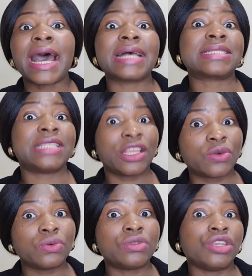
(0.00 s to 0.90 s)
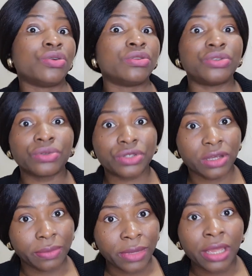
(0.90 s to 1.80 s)
as they could, do
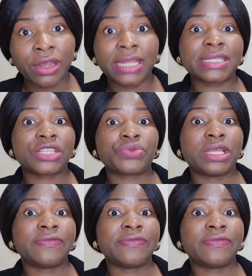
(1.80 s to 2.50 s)
some necessary